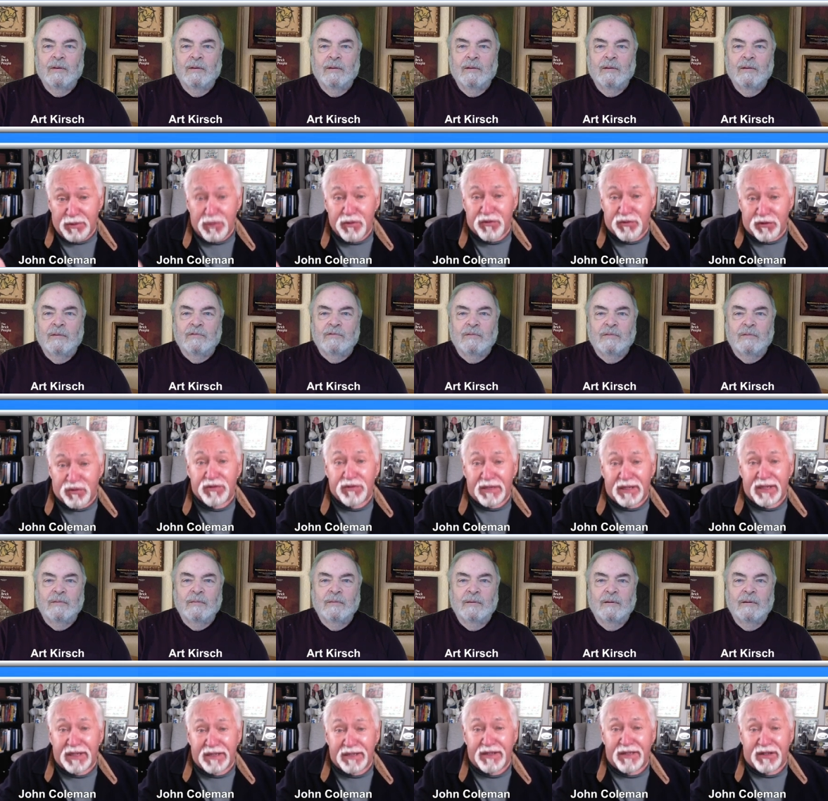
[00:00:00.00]
Speaker 1: losers
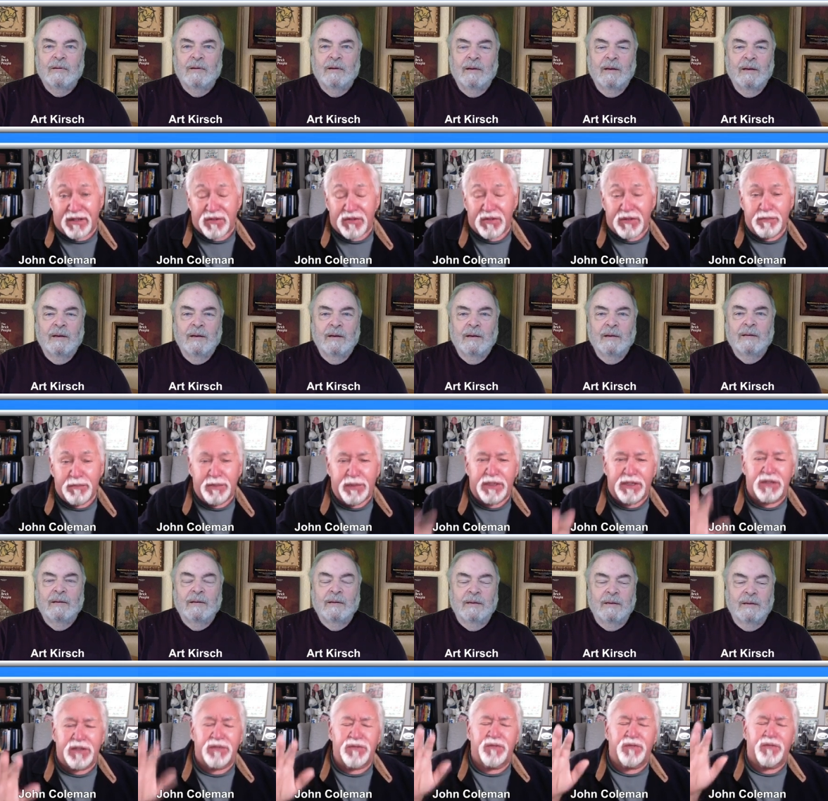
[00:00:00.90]
like this. But
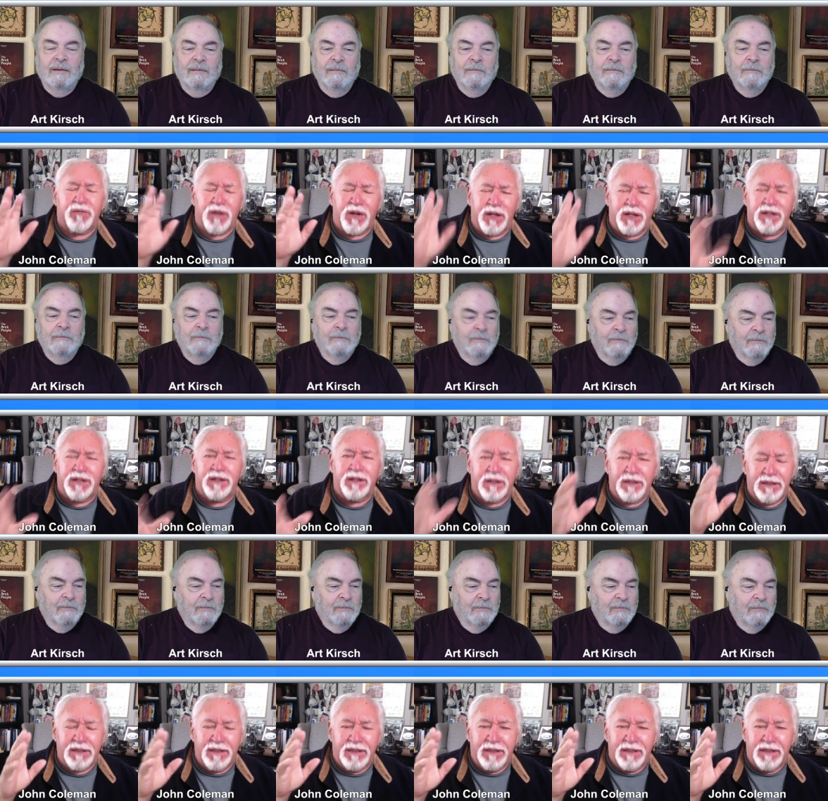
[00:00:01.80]
it's
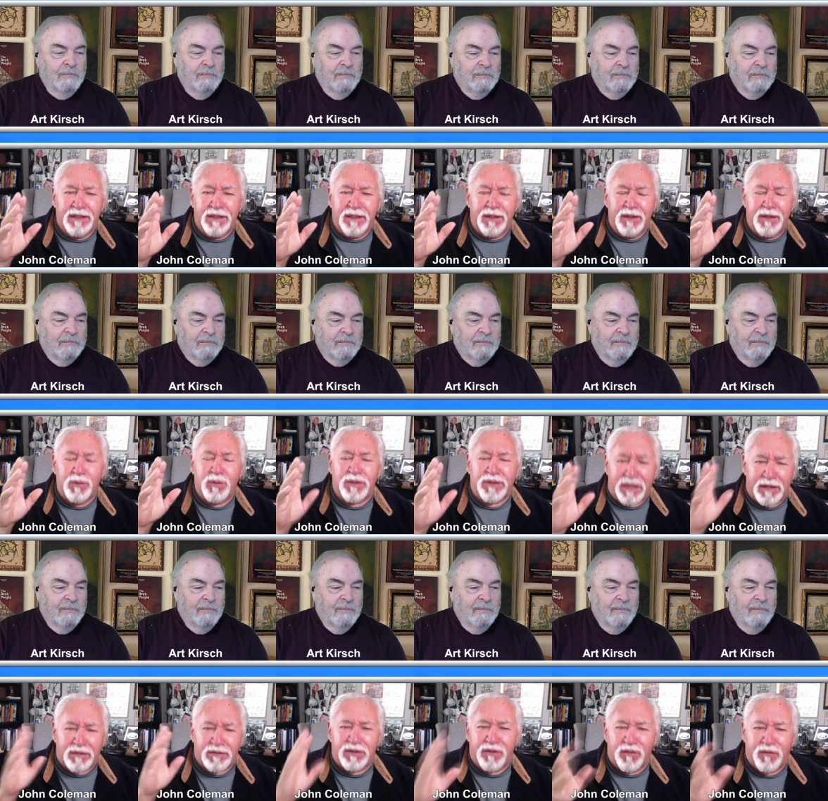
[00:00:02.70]
fun. It was
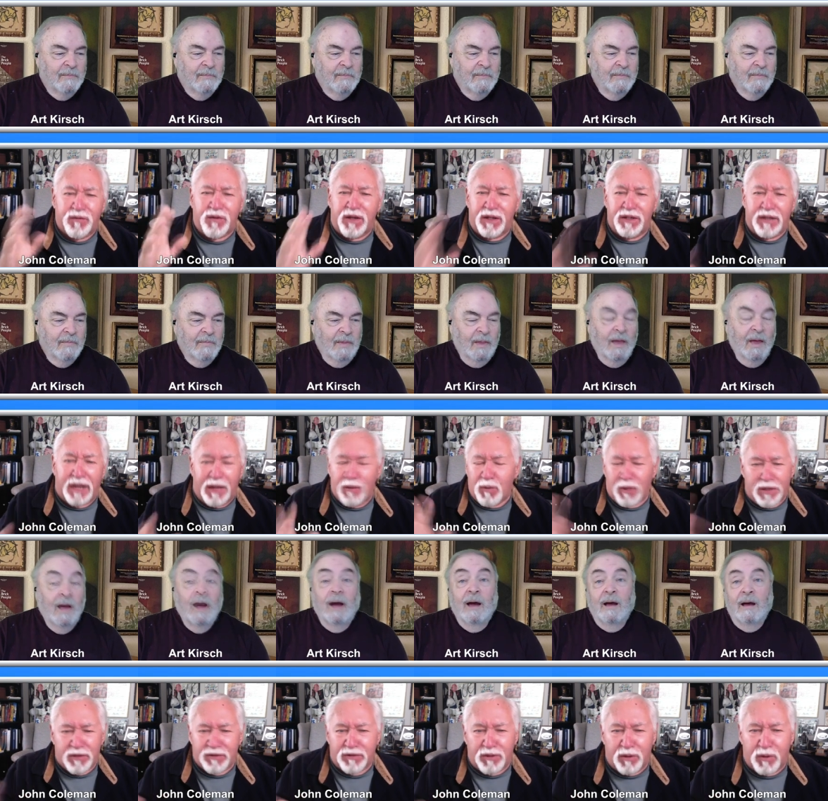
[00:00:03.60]
actually fun. I
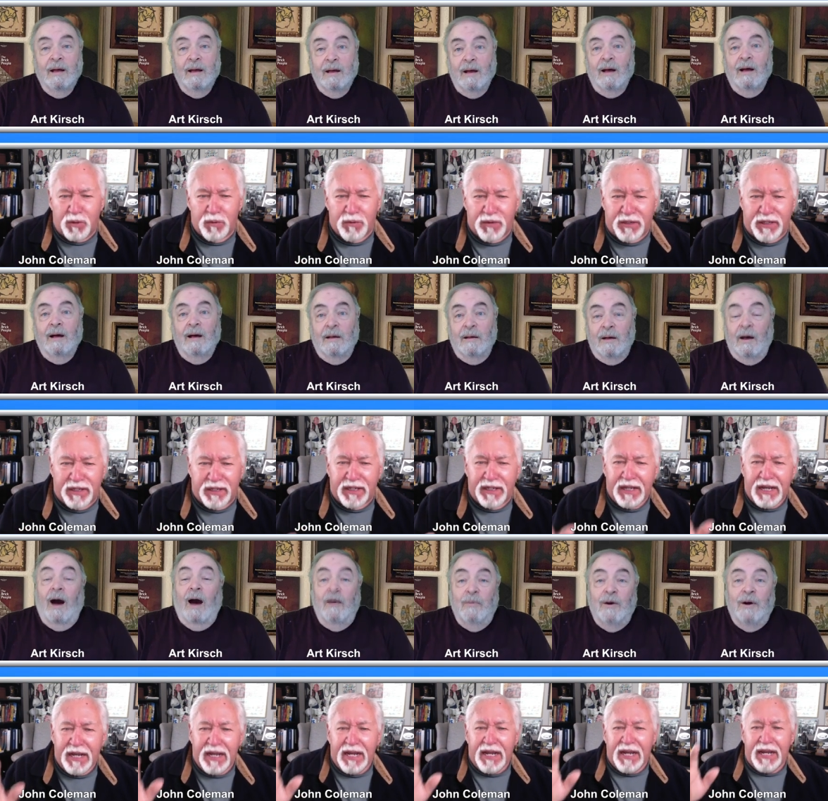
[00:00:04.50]
watched the whole thing. I
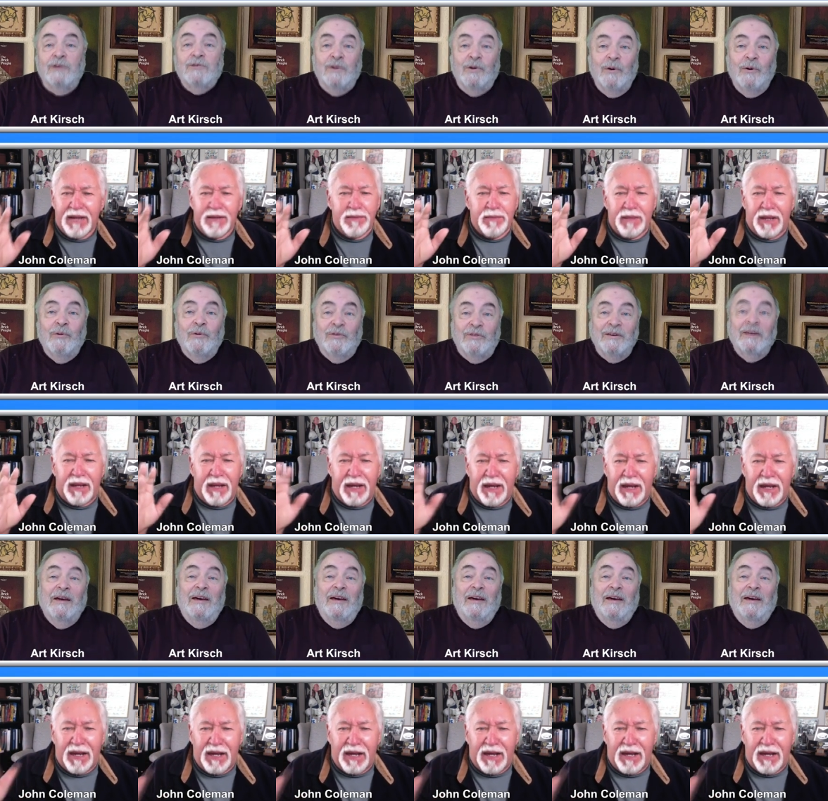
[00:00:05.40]
Speaker 2: watched the whole thing.